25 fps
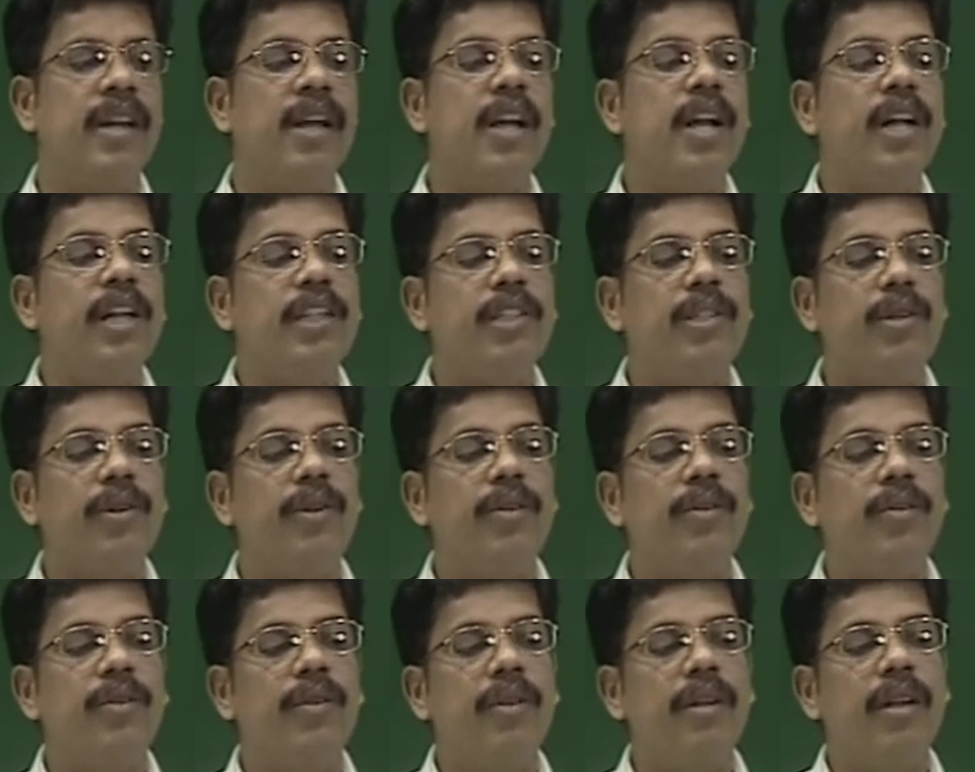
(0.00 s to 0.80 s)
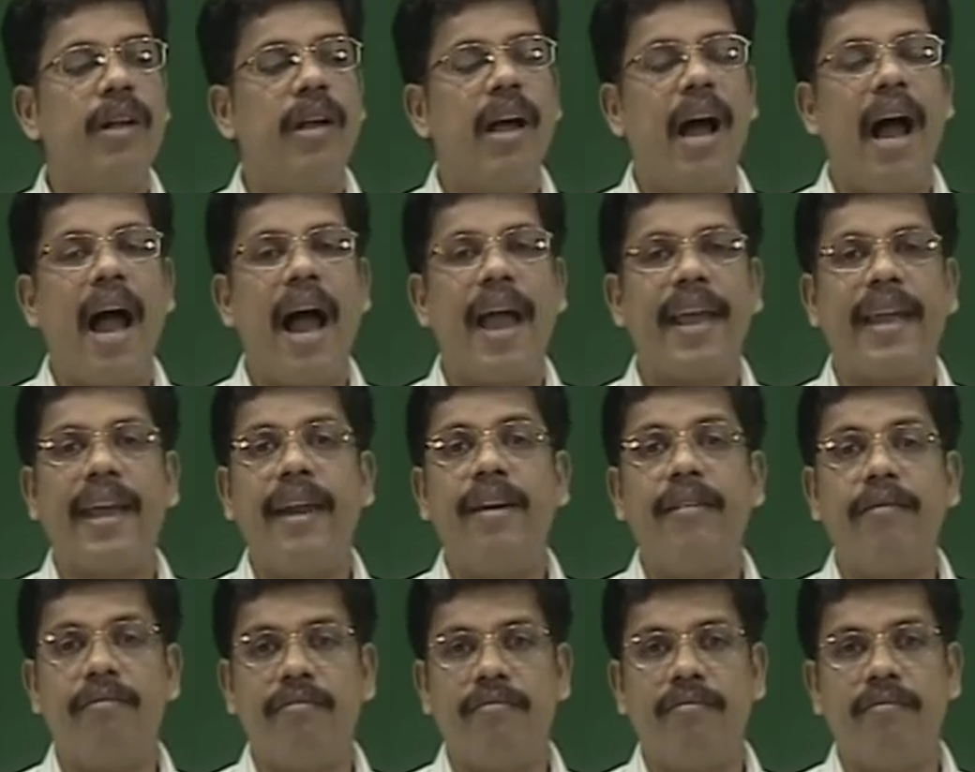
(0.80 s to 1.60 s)
So, I
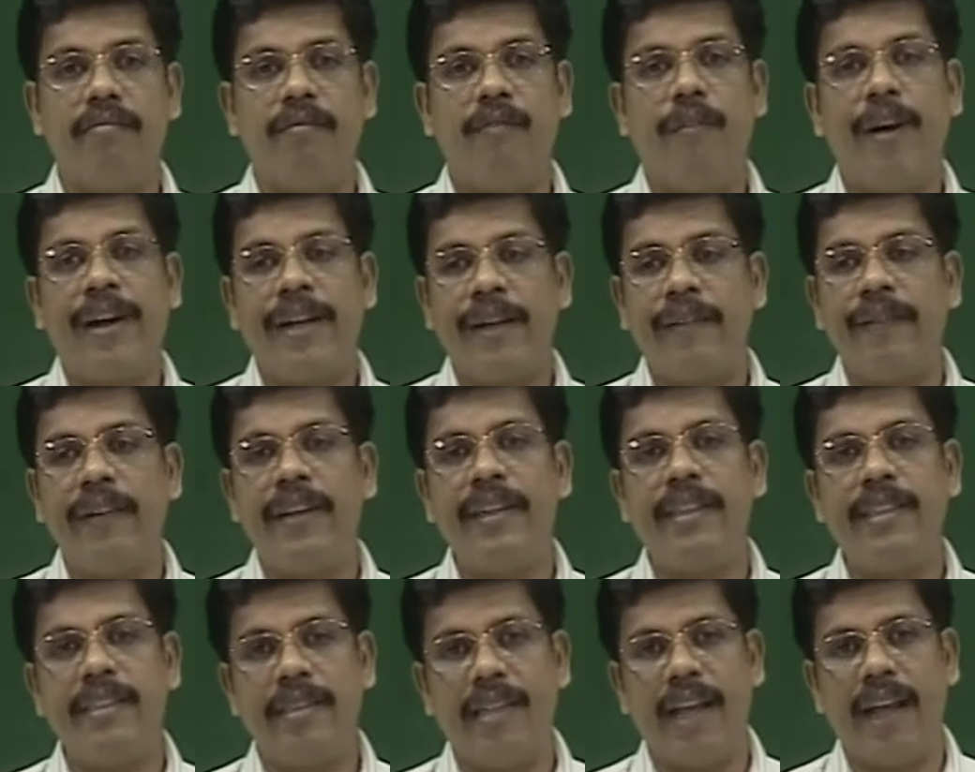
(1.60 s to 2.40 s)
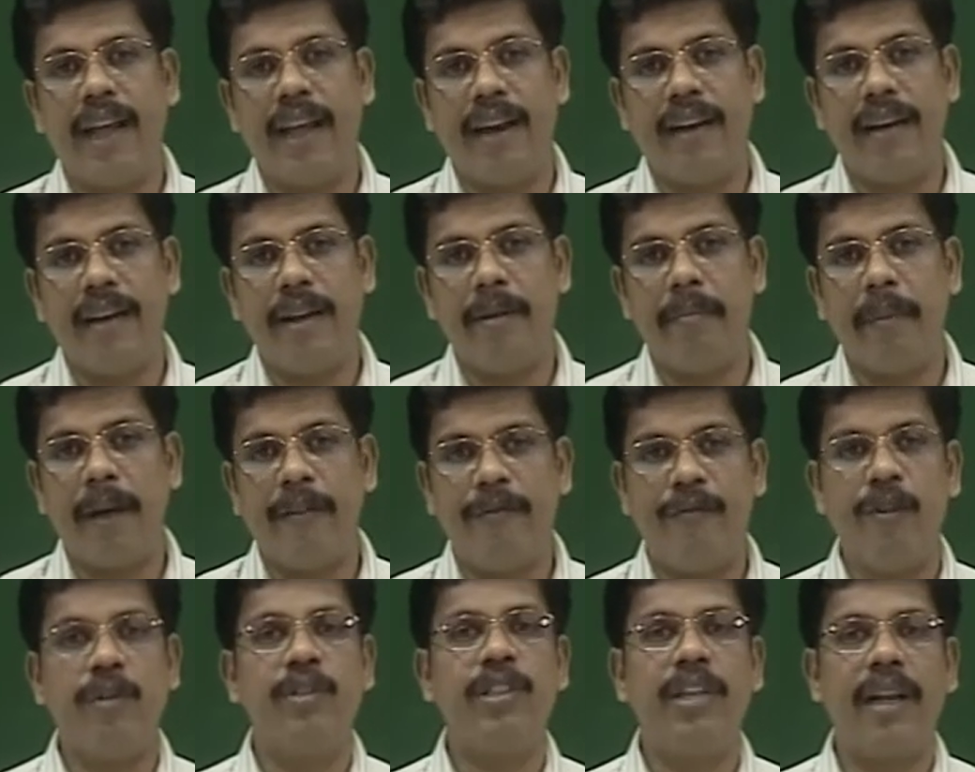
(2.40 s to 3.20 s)
can, whatever is there in my
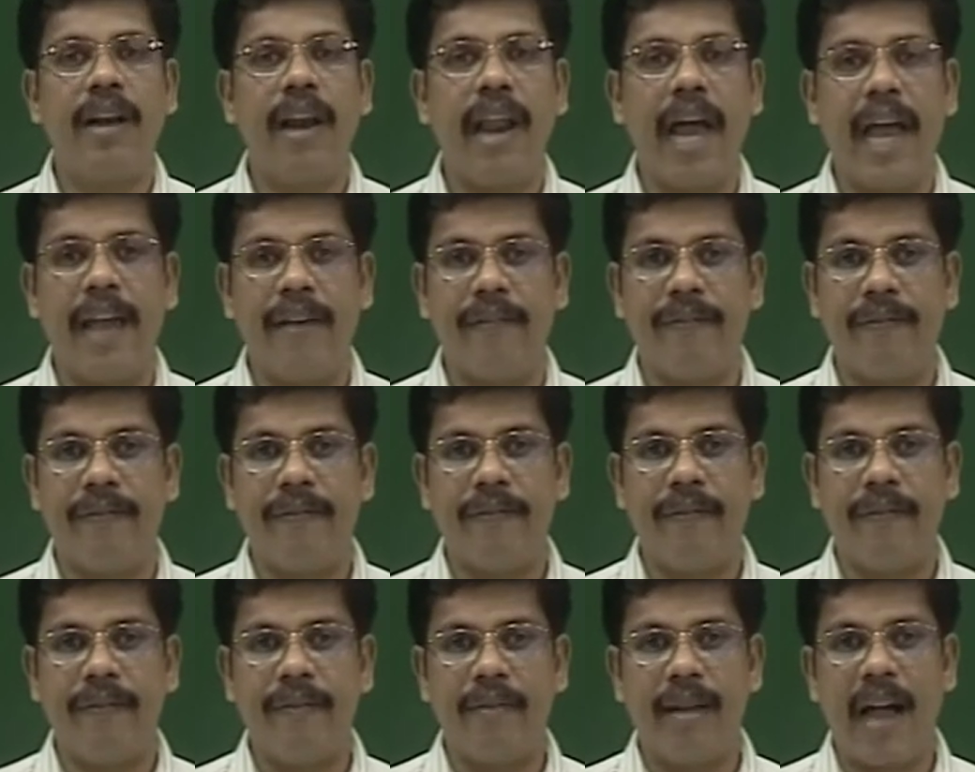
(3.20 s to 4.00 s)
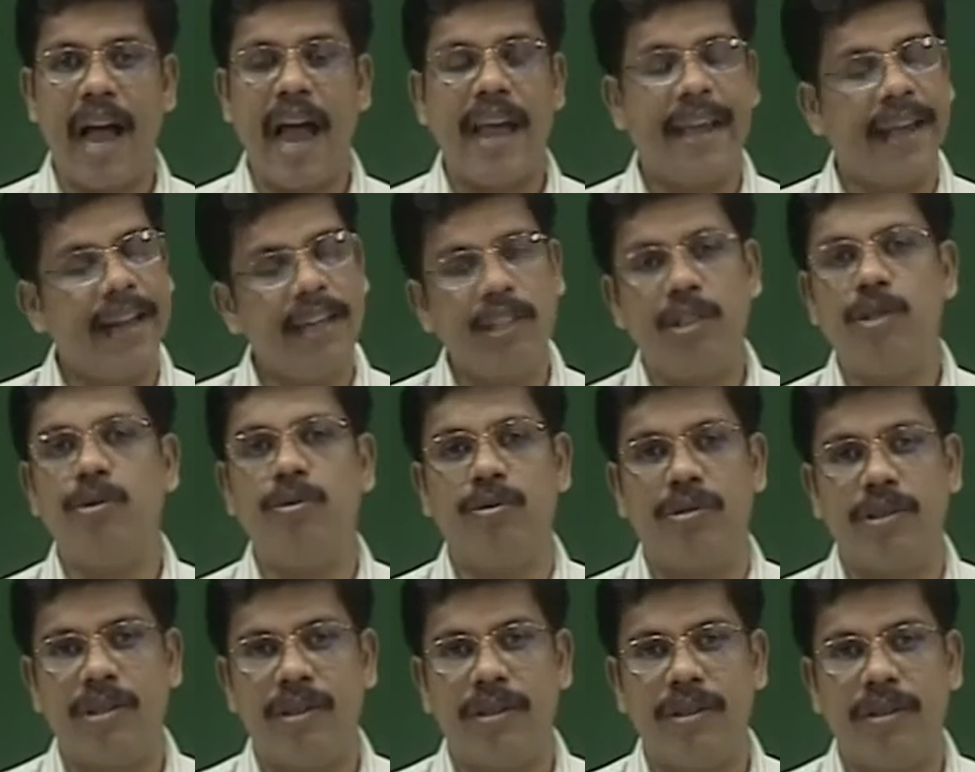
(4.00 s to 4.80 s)
future life, I can choose
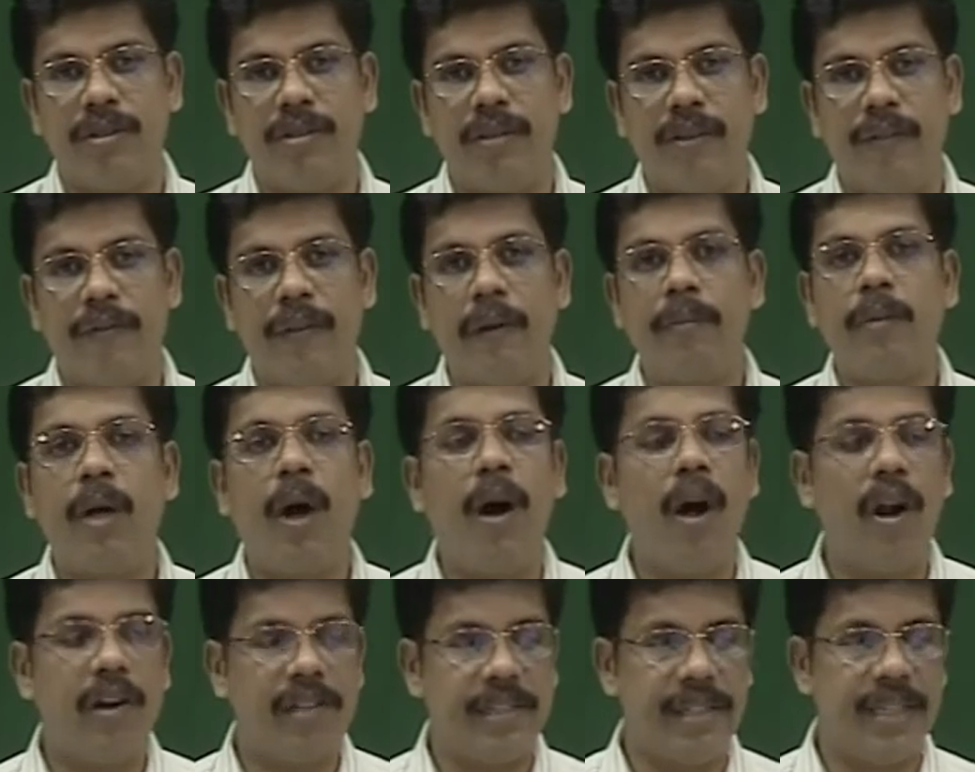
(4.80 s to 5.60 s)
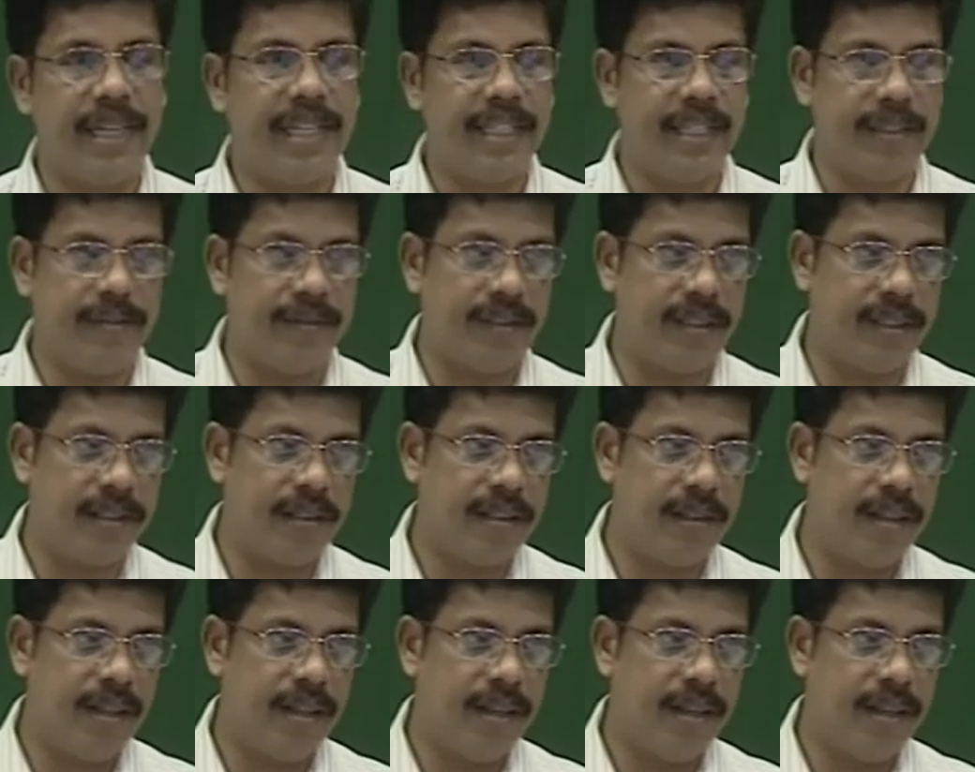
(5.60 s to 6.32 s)
from the alternatives.